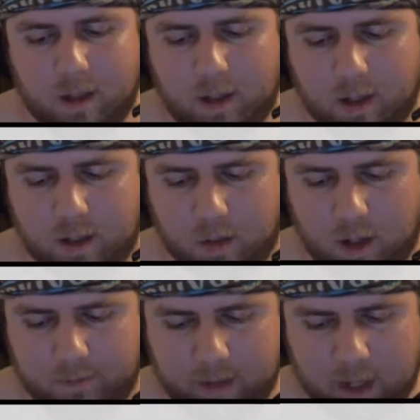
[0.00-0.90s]
doing
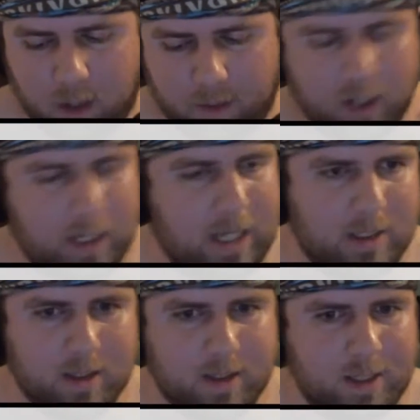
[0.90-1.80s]
our final
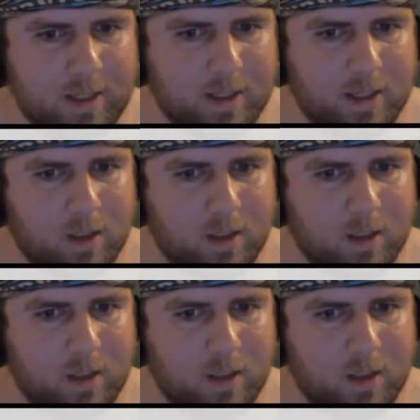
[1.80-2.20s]
podcast of the season